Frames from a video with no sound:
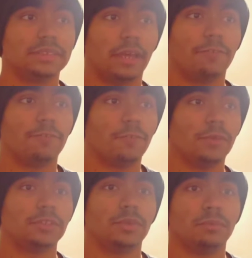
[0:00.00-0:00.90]
stuff,
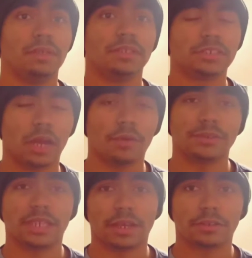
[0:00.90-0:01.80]
which would be the Star
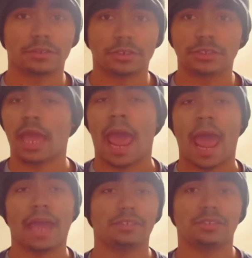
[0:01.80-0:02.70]
Wars characters,
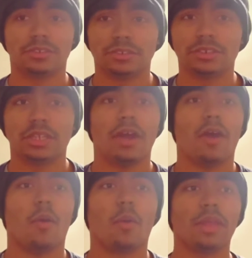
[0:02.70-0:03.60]
actors,
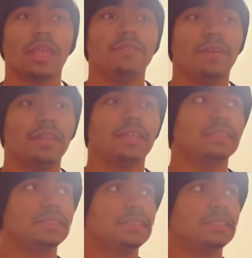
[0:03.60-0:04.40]
or even